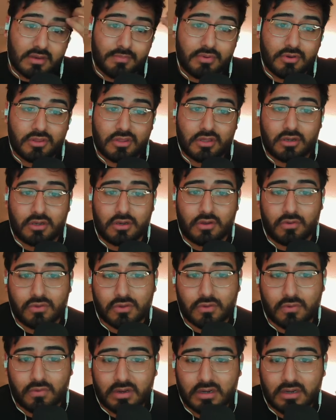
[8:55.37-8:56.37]
pushing
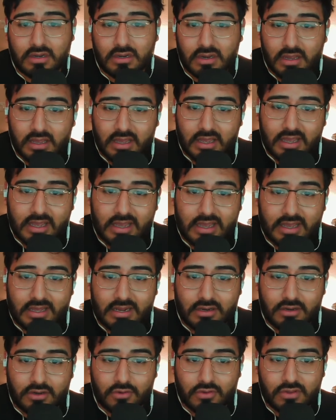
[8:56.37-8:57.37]
Dogecoin
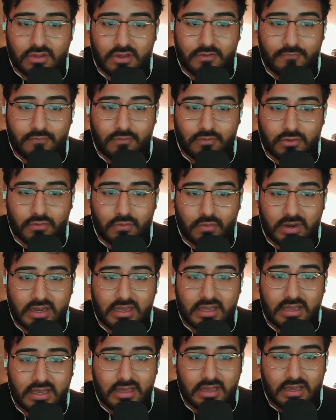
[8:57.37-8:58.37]
and Dogeday
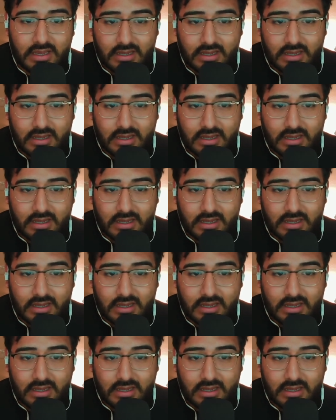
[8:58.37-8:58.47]
420.